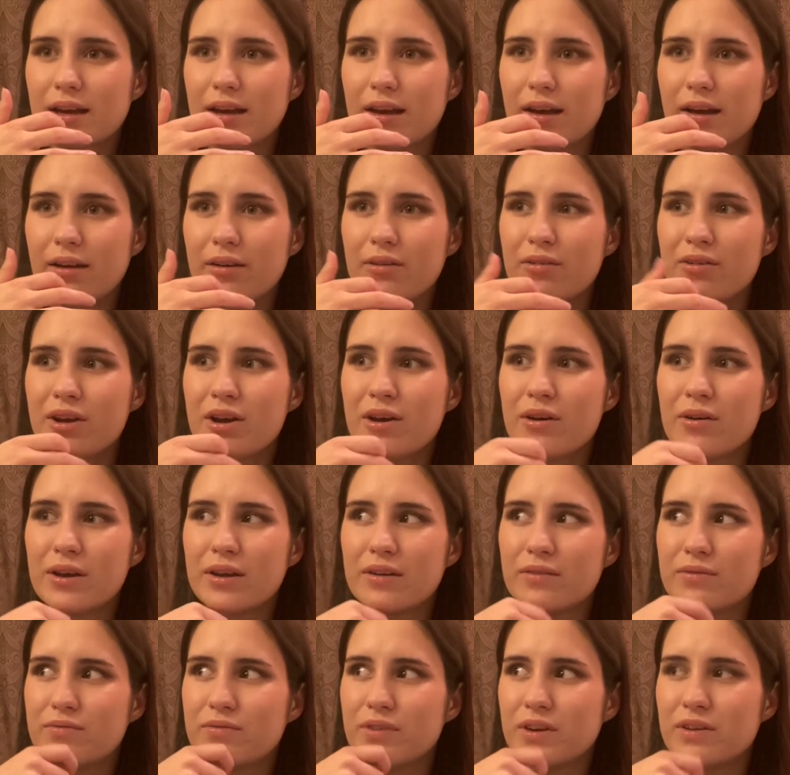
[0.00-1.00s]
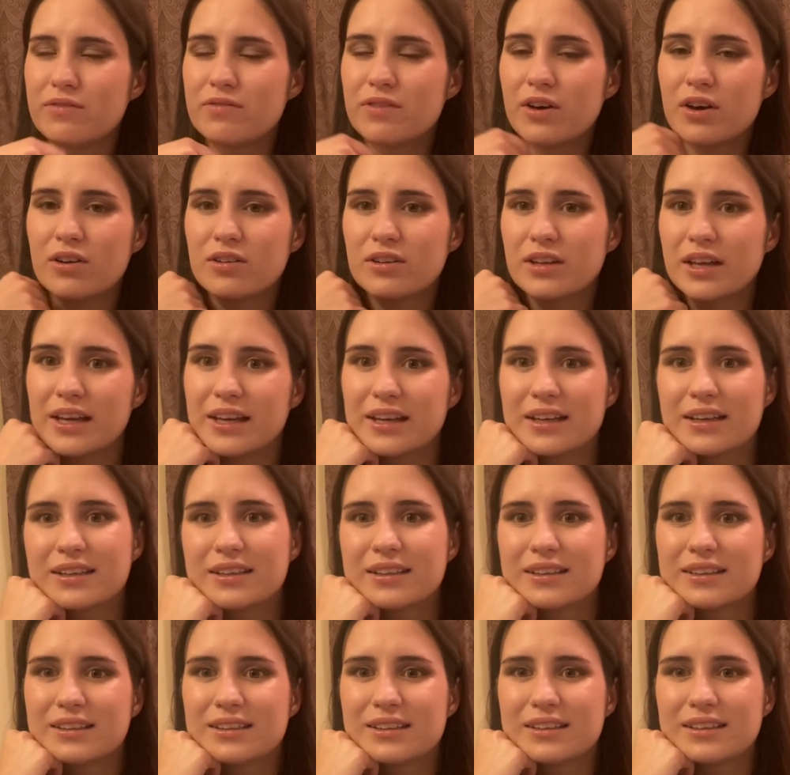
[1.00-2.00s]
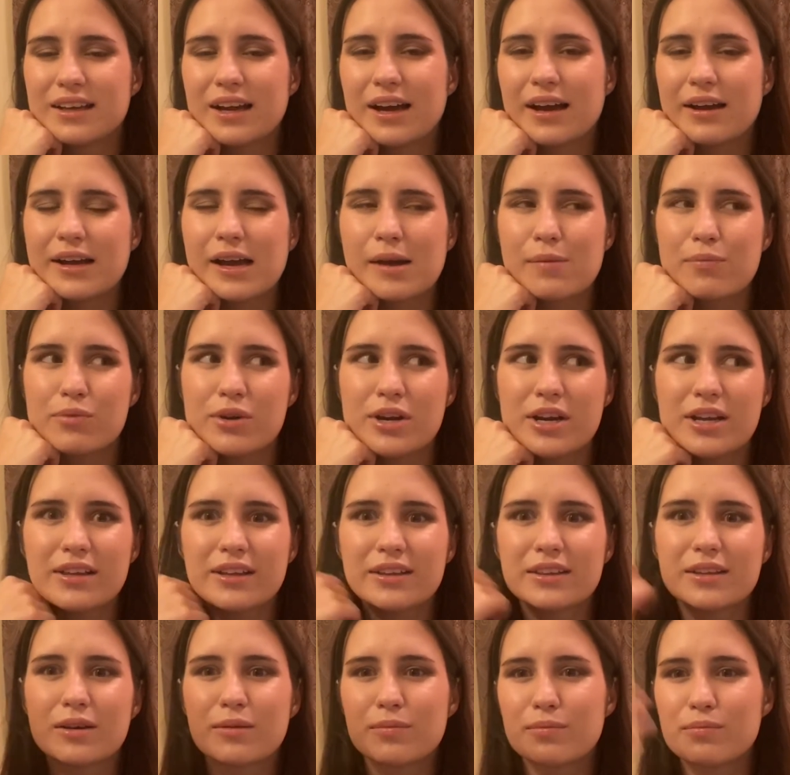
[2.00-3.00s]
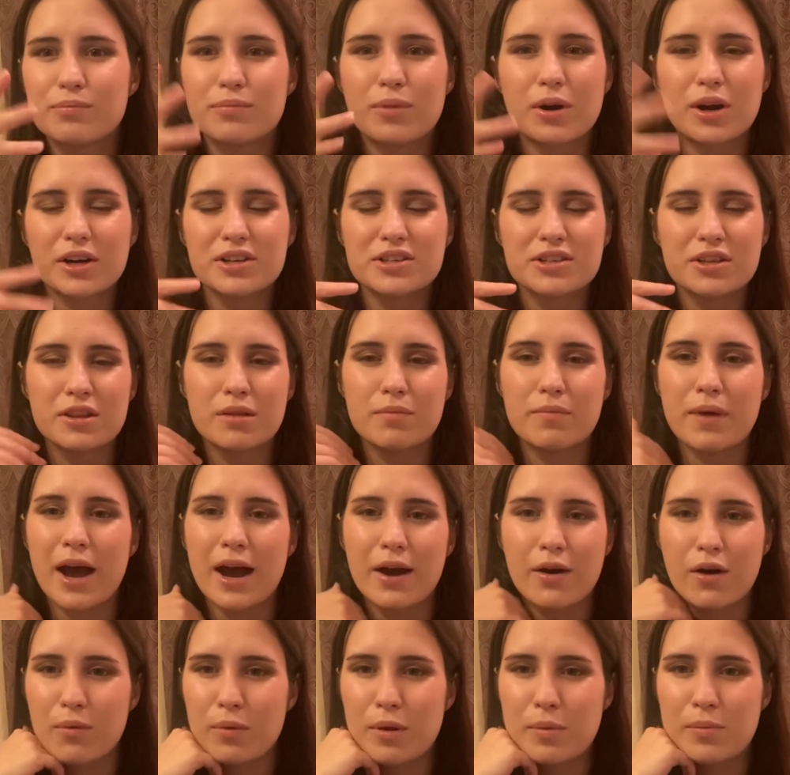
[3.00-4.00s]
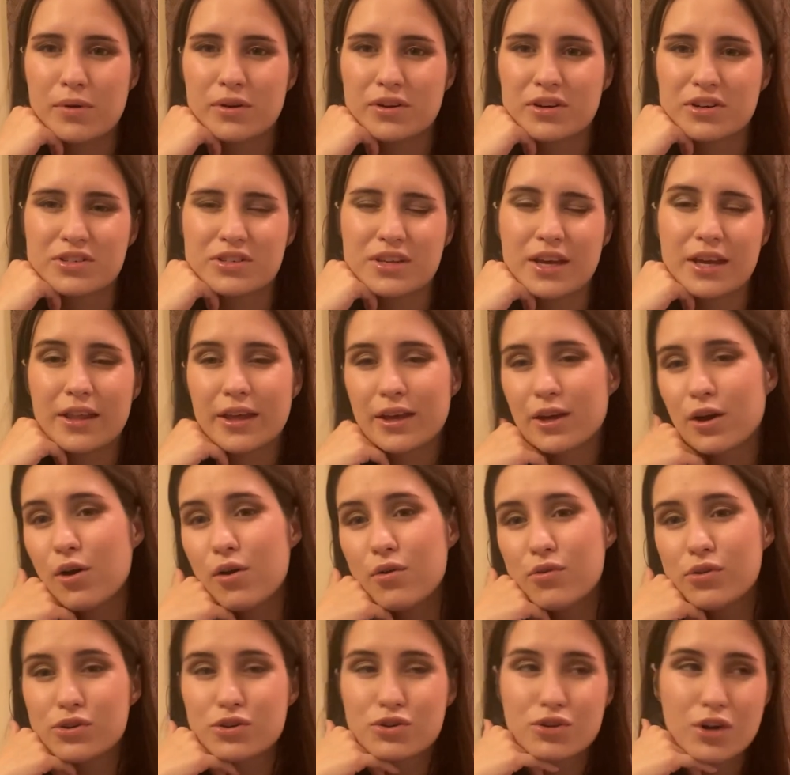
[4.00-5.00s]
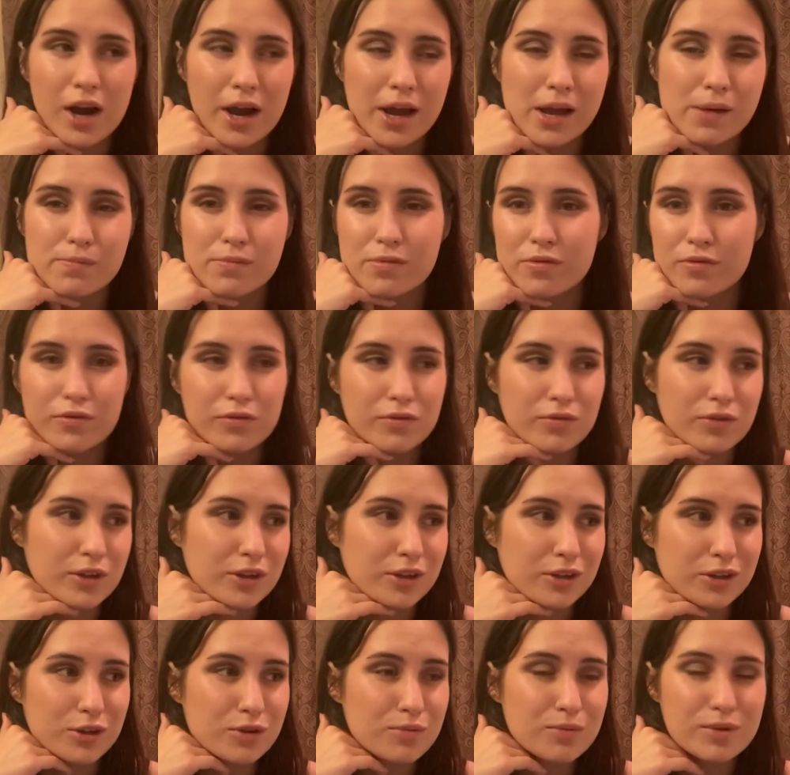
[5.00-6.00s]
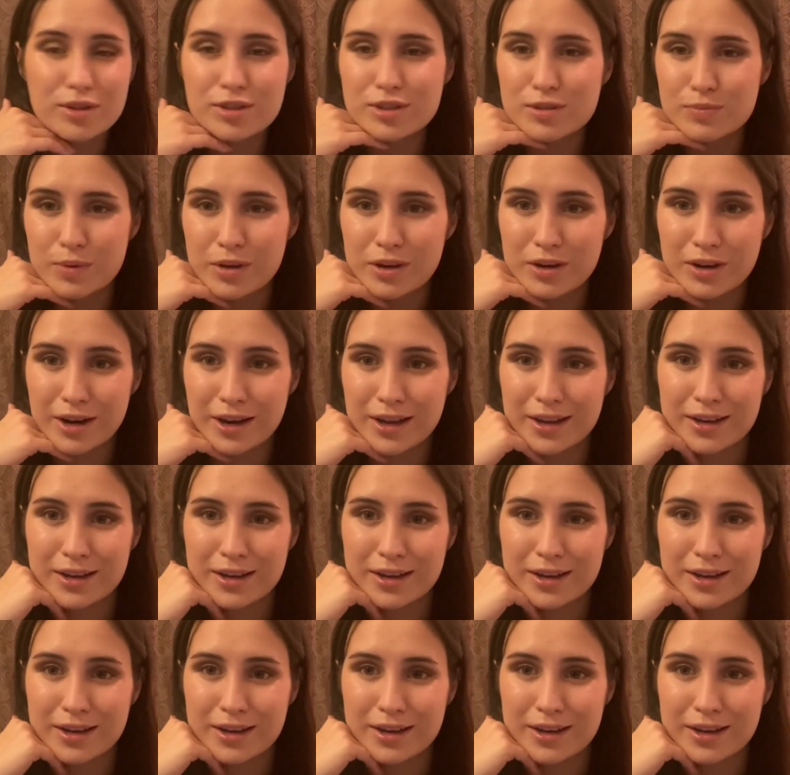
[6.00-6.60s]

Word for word: I don't know, it, it felt like I kept reading like the parts in the back people are saying like, oh, the triumph of the human spirit.